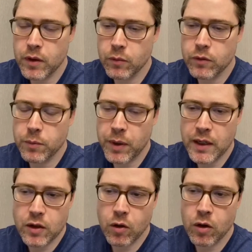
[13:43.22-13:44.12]

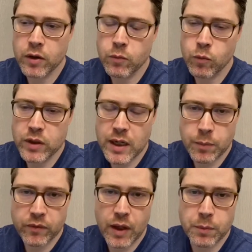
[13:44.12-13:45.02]
depending on what type
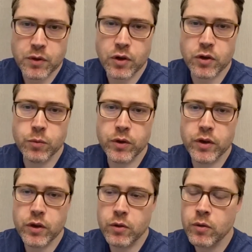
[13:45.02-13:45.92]
of liposuction we
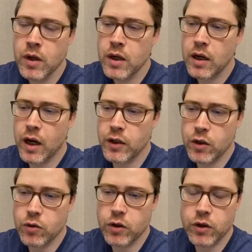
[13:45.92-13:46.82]
do, I
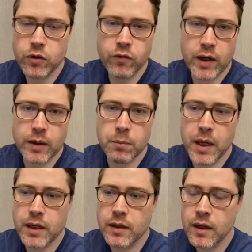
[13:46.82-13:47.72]
usually do
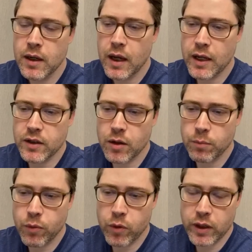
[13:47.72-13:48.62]
recommend at some
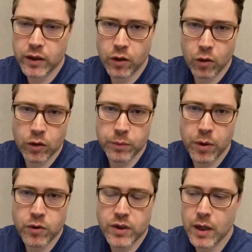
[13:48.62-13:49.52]
point in the early
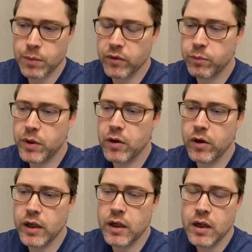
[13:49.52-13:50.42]
postoperative
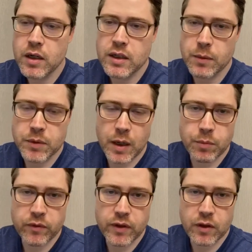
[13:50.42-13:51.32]
period some type
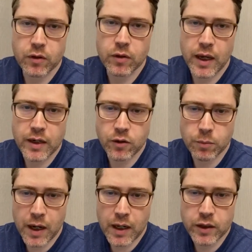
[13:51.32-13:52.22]
of either
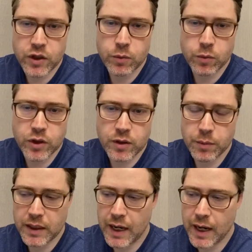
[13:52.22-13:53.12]
endermology, which is a
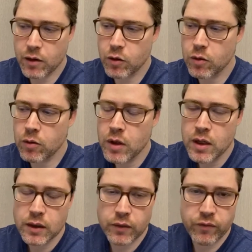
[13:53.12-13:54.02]
mechanical
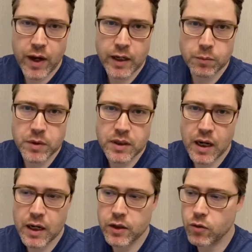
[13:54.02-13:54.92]
lymphatic
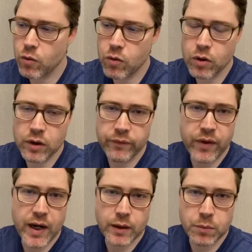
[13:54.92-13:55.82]
massage, or
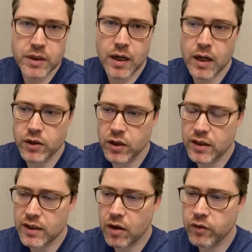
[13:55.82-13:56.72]
lymphatic massage
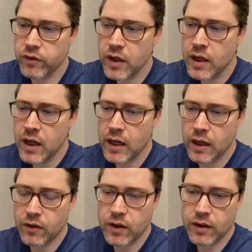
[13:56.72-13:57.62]
itself. And
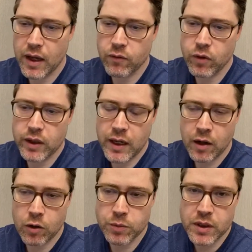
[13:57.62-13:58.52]
I think that really
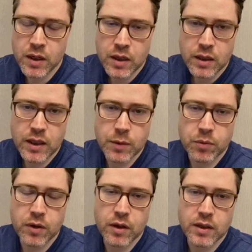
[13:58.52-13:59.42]
helps keep
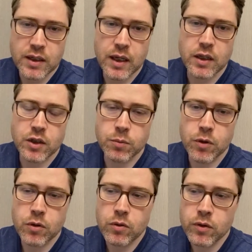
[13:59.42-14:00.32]
the skin
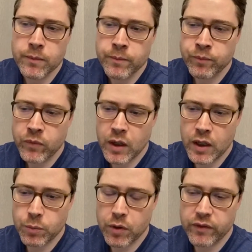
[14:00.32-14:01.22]
smooth, and
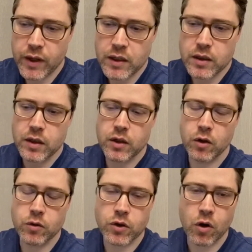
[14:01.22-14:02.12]
it prevents
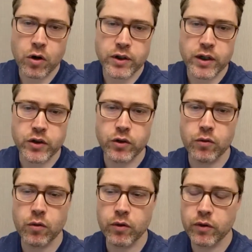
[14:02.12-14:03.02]
scar tissue
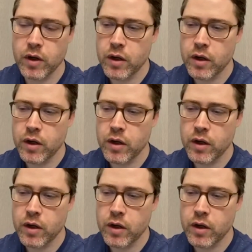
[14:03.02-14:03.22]
or